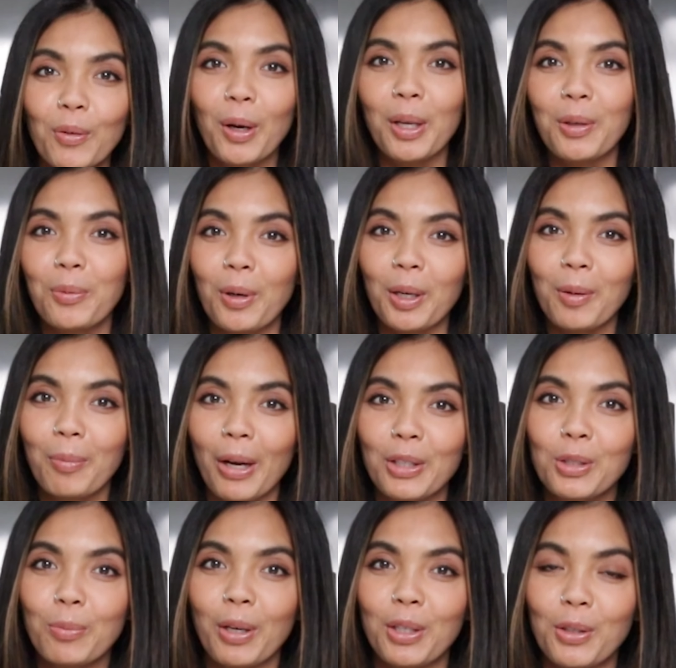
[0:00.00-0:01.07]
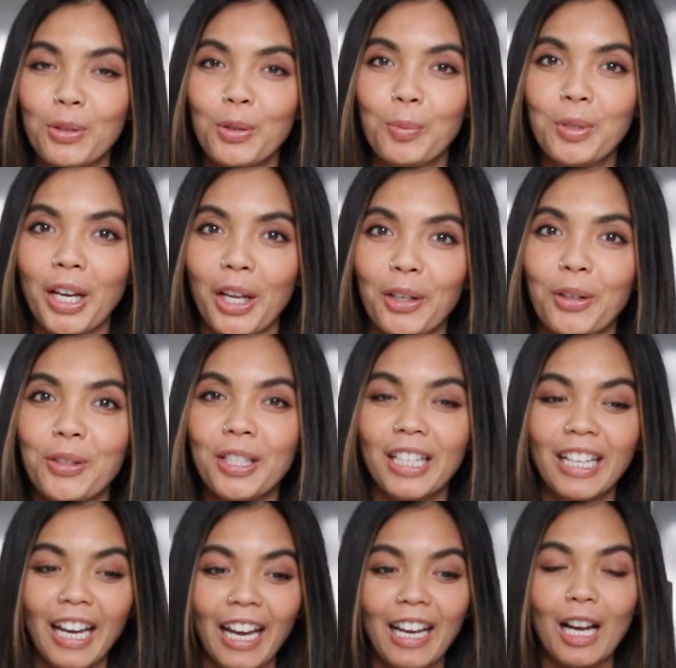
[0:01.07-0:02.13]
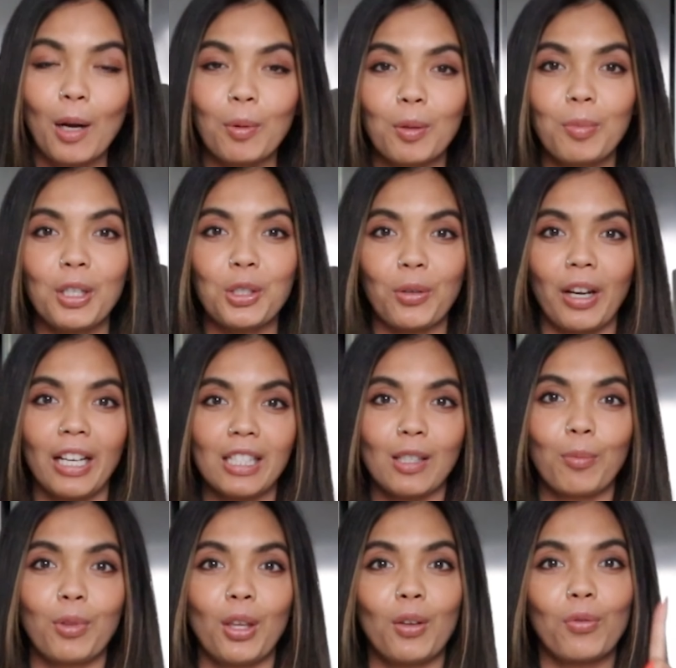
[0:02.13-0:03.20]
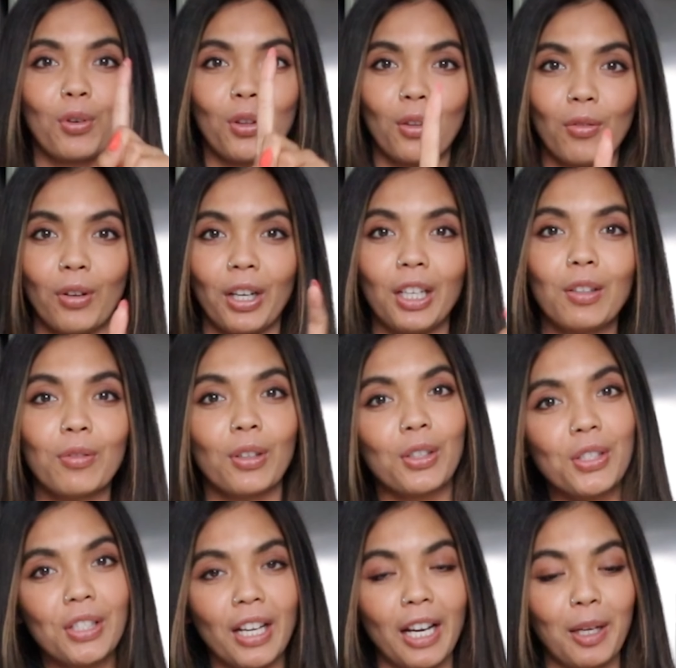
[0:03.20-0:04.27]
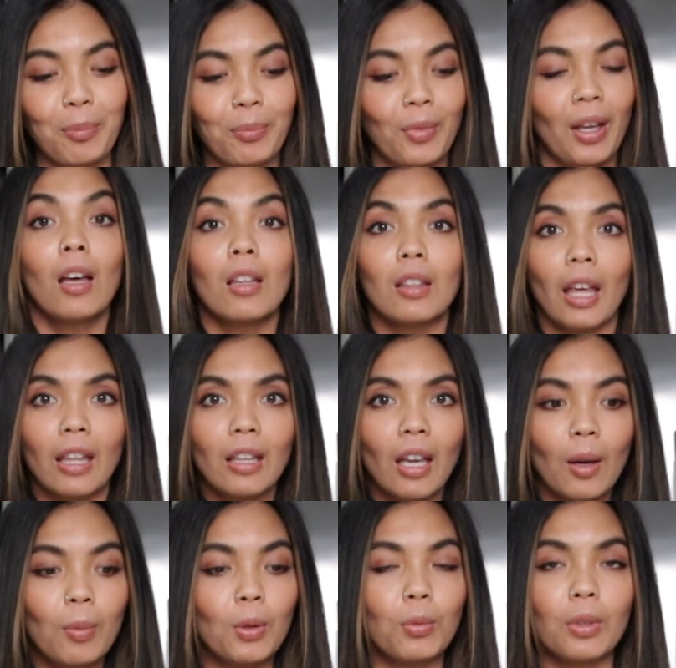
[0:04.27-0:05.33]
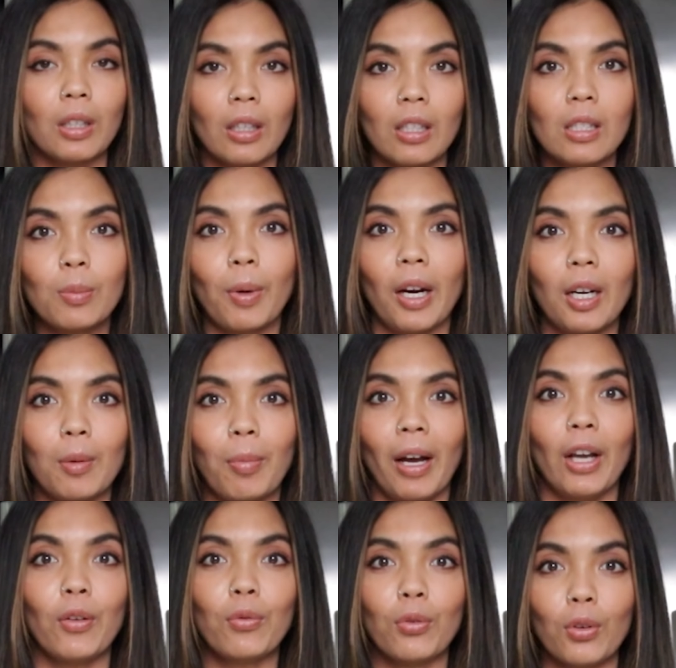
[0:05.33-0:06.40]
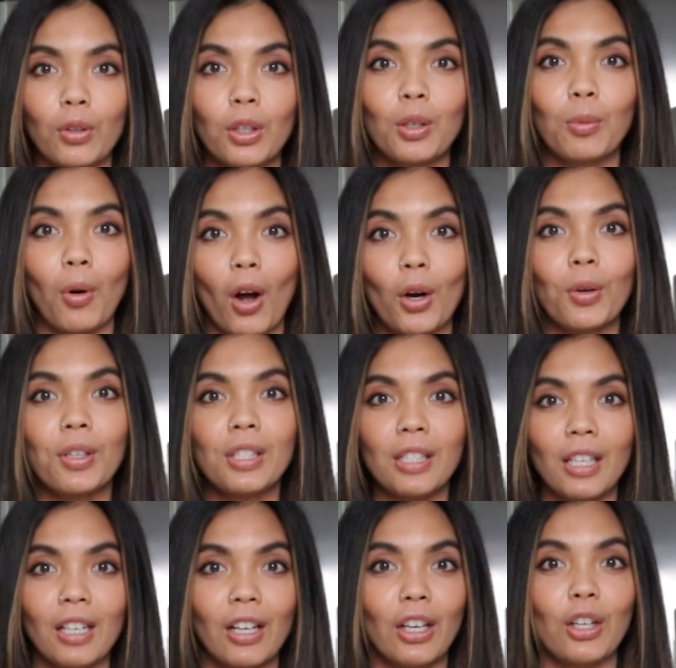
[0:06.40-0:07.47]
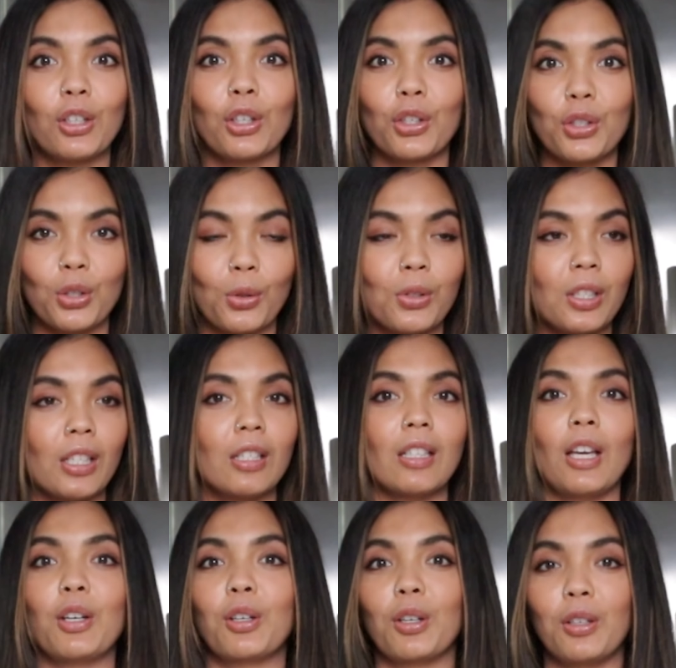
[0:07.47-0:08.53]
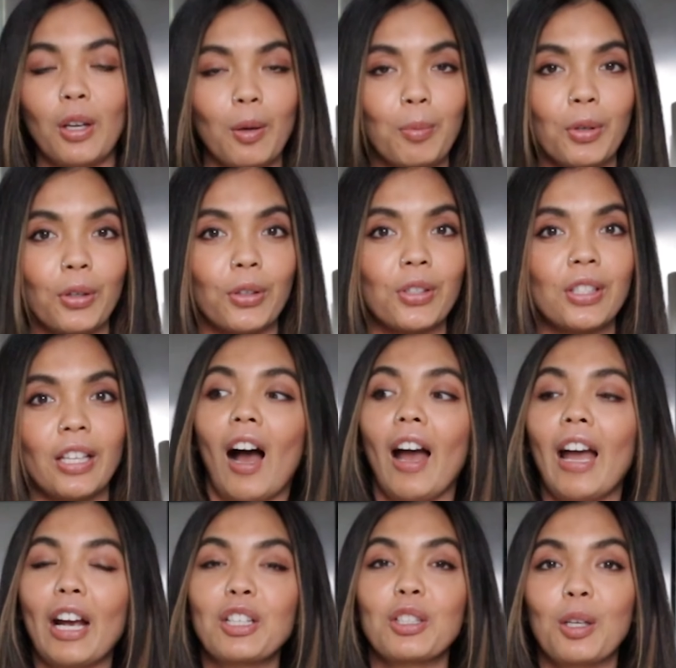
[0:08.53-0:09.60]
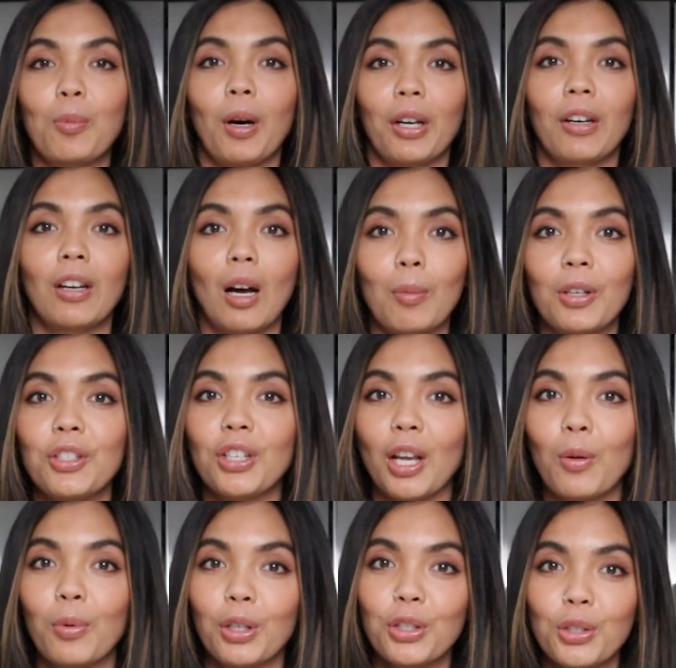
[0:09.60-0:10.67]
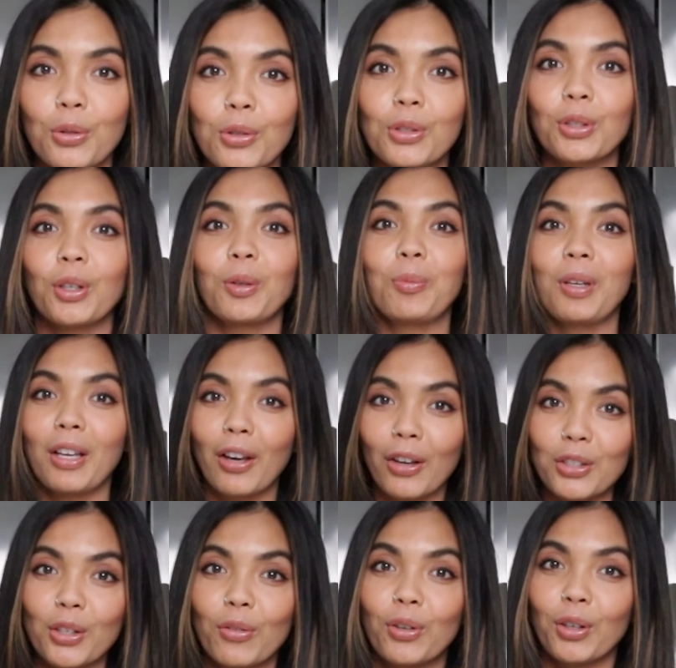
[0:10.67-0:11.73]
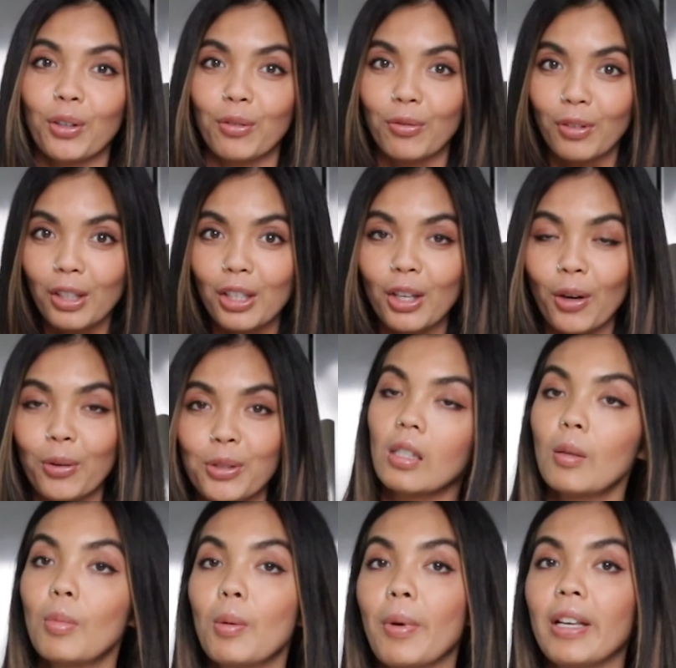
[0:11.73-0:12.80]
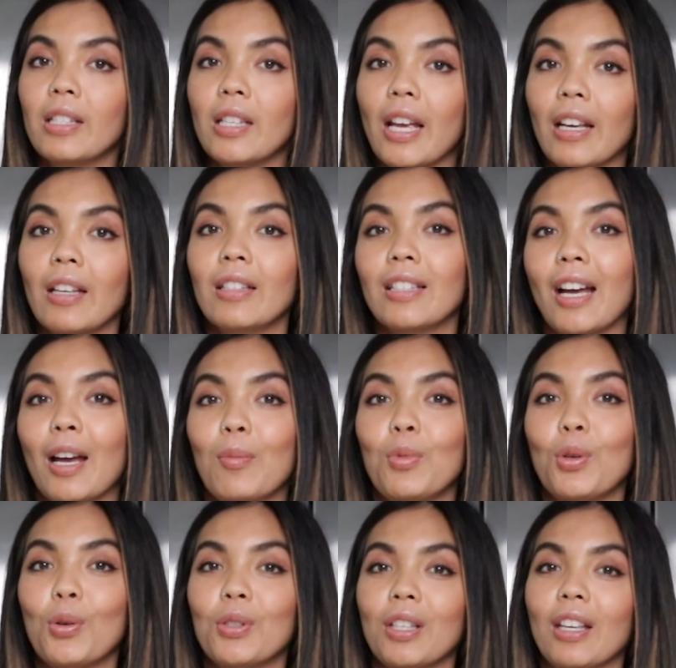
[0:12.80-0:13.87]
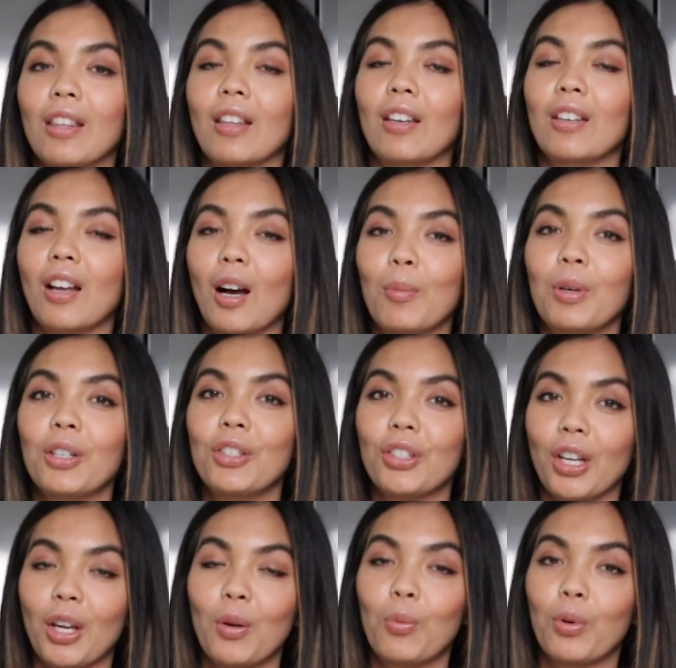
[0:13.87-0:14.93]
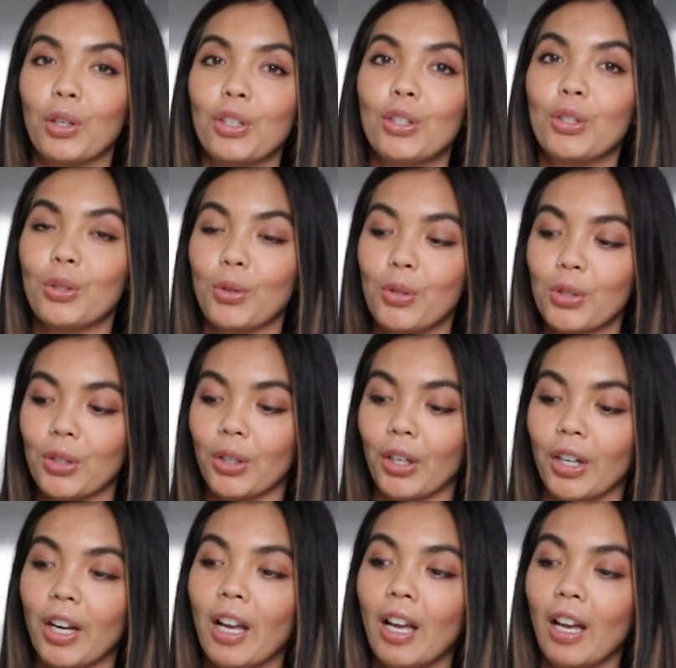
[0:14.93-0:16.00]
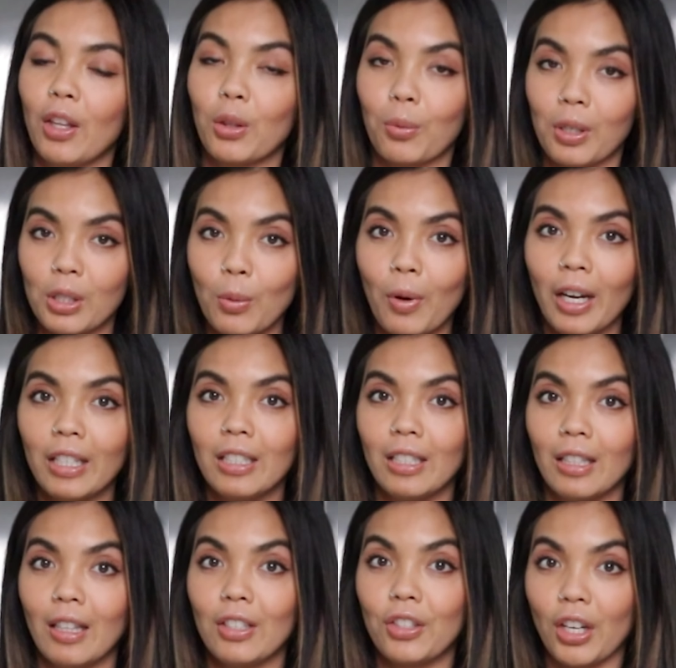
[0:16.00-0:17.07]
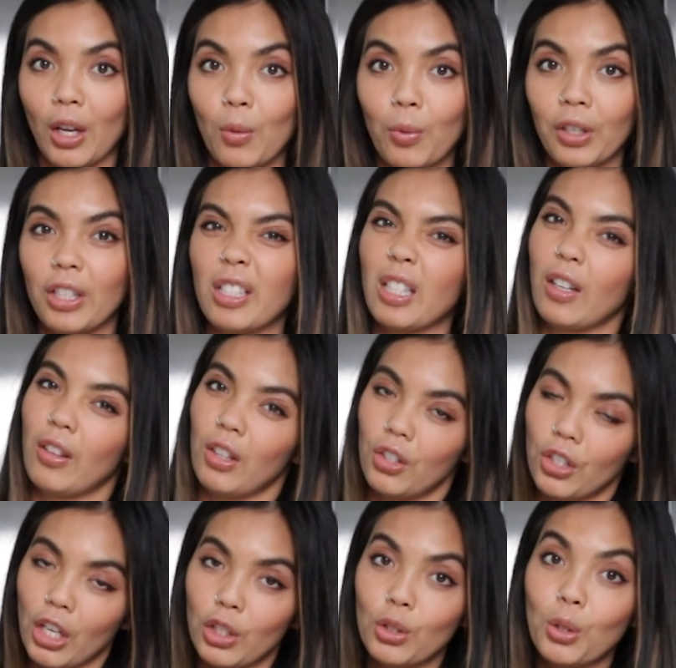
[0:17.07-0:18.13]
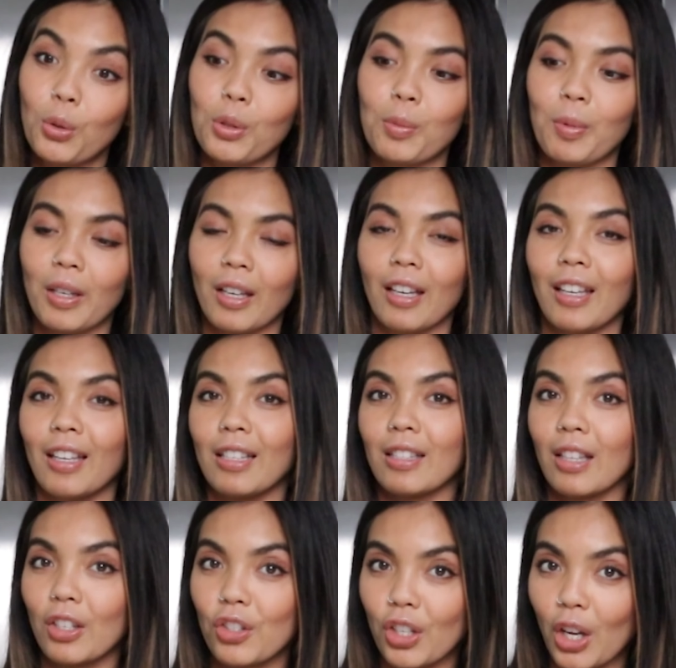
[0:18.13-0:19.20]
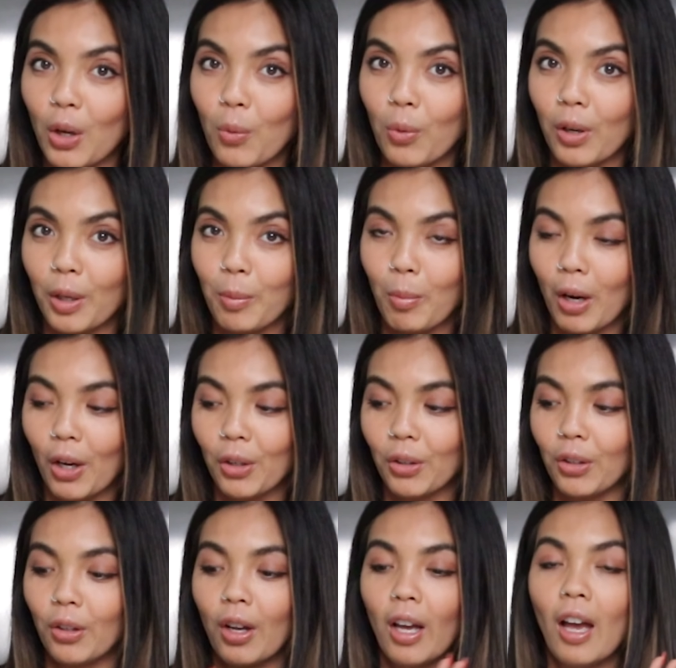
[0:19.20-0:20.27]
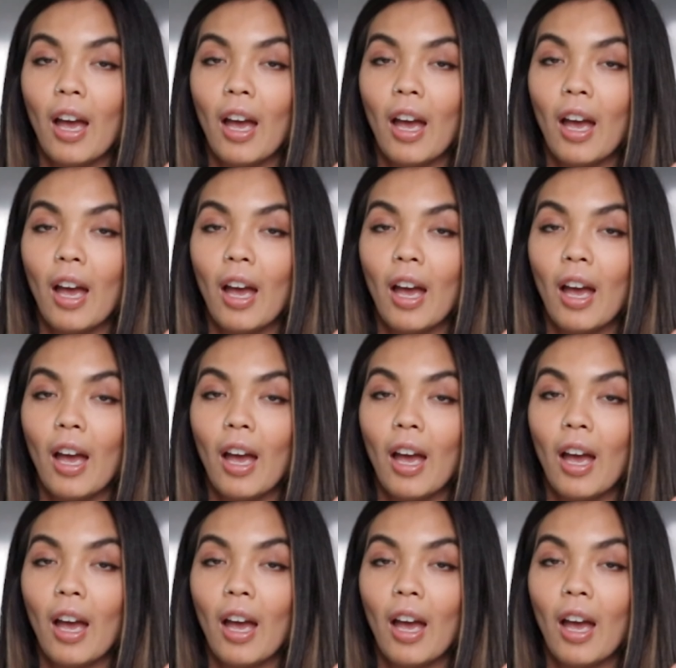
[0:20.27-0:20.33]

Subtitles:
everyone, welcome back to my YouTube channel. Today I'm going to be trying something for the very first time. Lately I've been really inspired by Fully Raw Christina and her juices and her nut milks. I actually bought a Nama J1 juicer because of her video. This is going to be my second time using the Nama J1 juicer, and the reason why I did the J1 instead of the J2 is because the J1 model